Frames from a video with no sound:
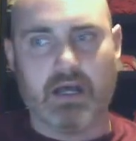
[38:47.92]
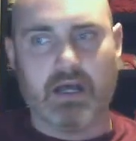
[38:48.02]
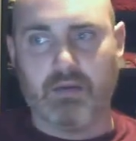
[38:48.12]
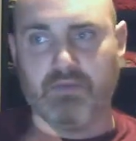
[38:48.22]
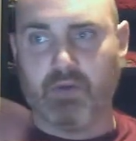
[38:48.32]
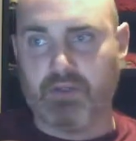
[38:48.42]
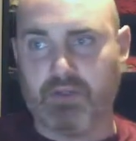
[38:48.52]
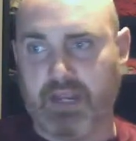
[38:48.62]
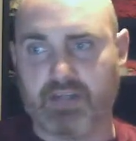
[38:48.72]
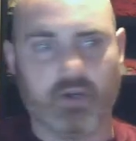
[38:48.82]
If you want to do
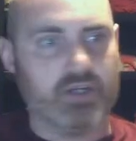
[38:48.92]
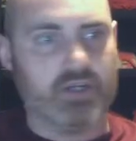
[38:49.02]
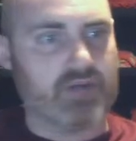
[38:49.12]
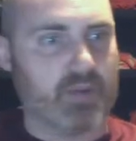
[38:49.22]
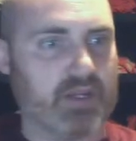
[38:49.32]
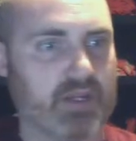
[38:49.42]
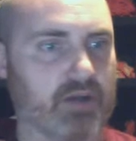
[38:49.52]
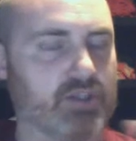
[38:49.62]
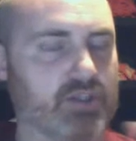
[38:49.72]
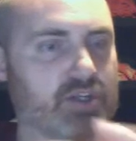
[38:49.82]
Android, you drop it here.
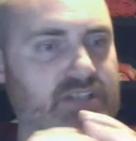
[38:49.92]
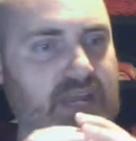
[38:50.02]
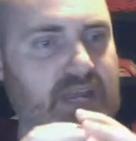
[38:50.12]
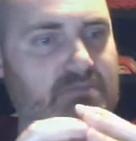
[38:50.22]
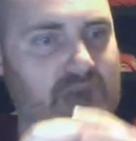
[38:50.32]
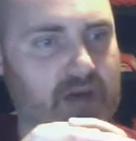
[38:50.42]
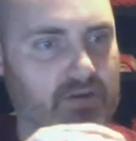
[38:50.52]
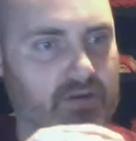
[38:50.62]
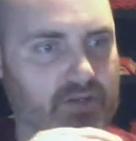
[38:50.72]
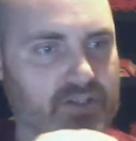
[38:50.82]
So your same
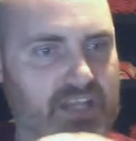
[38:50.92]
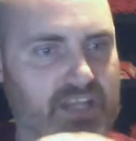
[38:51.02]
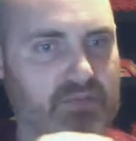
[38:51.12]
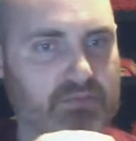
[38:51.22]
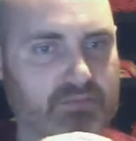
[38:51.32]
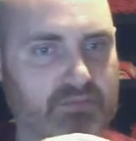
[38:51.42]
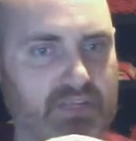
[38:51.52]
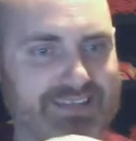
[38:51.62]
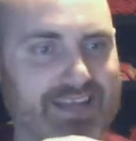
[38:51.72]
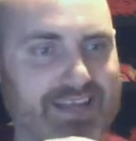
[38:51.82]
model, your same
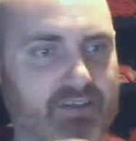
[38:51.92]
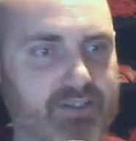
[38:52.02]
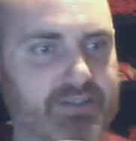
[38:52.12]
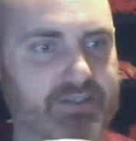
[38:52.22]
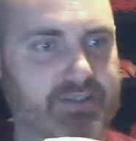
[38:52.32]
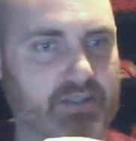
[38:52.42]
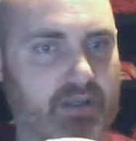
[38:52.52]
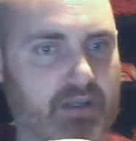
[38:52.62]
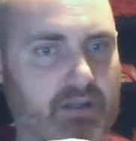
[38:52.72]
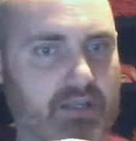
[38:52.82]
intelligence
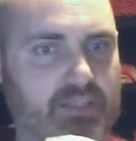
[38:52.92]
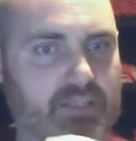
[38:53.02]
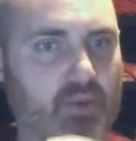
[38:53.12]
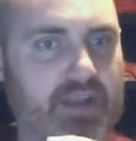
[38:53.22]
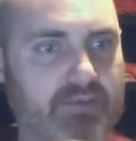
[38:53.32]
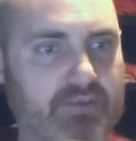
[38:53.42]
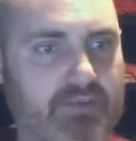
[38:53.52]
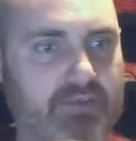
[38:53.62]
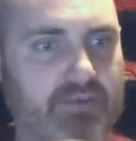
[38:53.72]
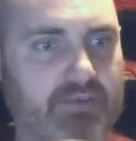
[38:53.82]
is deployed
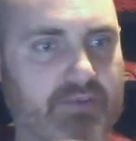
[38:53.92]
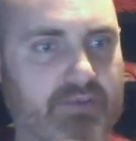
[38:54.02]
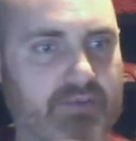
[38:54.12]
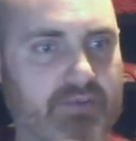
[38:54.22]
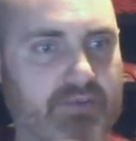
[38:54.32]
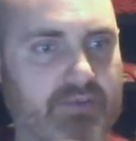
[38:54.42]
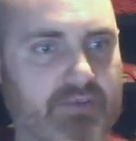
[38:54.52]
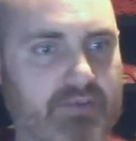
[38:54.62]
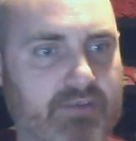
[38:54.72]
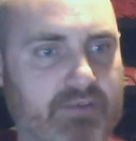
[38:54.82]
everywhere with just
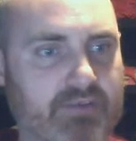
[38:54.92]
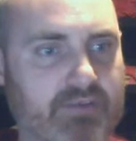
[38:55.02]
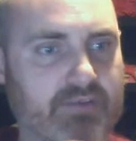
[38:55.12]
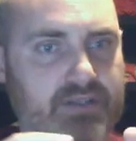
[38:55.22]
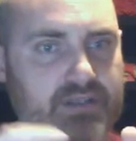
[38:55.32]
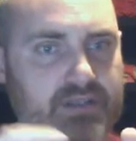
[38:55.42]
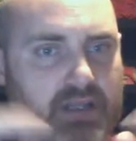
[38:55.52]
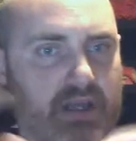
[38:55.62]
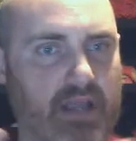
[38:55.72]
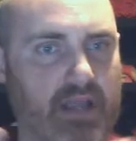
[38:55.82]
conversions
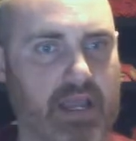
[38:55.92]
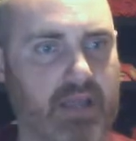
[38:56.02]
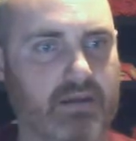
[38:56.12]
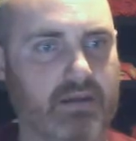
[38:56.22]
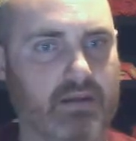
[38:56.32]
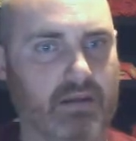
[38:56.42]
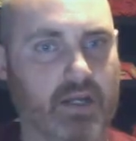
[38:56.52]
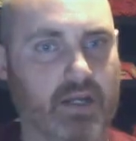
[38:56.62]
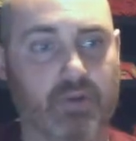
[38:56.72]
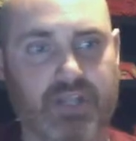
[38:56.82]
and a
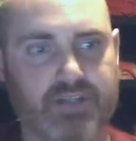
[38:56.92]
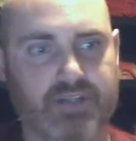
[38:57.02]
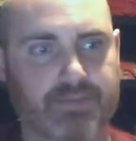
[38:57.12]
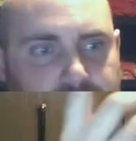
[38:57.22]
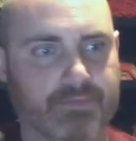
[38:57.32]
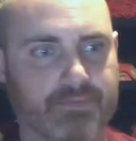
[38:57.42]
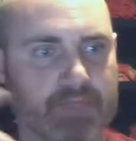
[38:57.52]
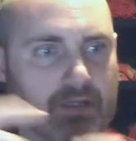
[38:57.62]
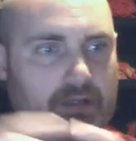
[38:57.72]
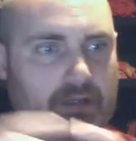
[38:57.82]
code change.
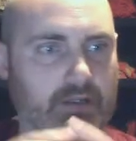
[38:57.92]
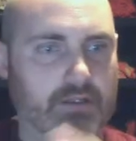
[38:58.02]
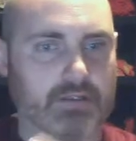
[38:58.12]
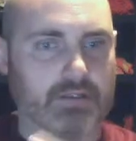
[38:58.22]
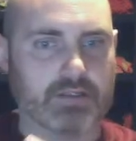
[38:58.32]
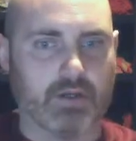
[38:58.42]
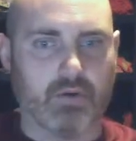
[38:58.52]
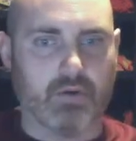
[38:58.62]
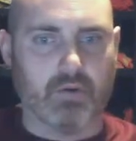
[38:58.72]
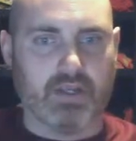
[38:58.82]

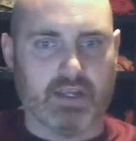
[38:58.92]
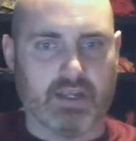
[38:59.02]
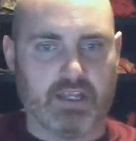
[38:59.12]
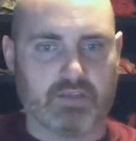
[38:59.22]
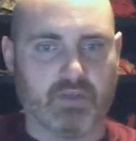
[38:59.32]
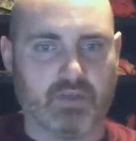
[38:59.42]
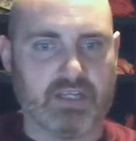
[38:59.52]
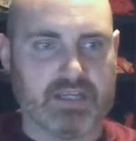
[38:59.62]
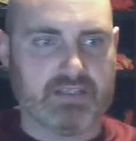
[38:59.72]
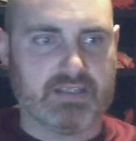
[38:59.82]
So it's really
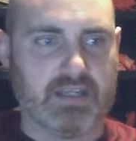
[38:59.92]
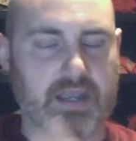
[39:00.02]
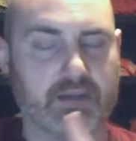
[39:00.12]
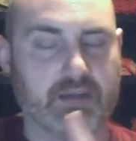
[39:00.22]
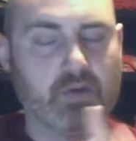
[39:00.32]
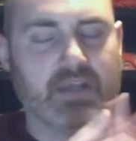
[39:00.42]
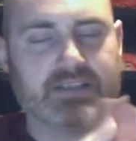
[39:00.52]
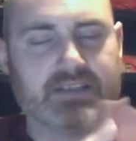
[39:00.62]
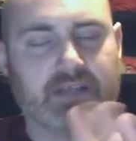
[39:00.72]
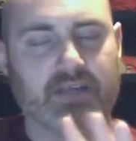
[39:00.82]
easy. And Google has a
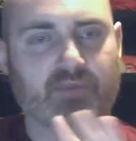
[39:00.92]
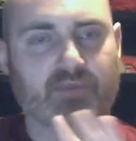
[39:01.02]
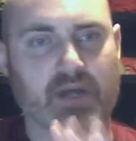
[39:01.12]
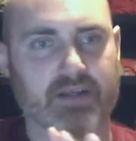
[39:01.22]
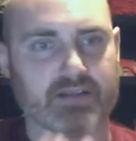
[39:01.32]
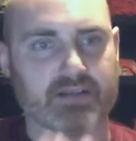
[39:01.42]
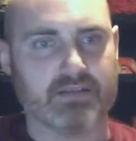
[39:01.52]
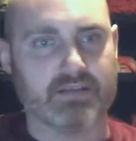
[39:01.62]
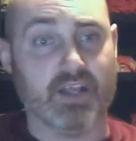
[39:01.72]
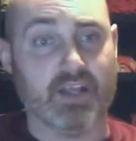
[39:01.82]
ton of products
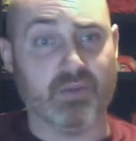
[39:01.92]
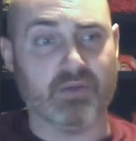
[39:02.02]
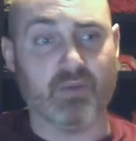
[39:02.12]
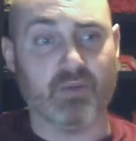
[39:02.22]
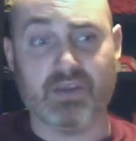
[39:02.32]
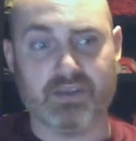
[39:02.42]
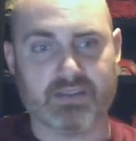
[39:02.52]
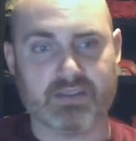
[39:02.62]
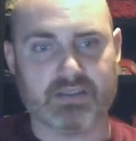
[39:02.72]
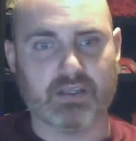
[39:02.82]
that help you with this.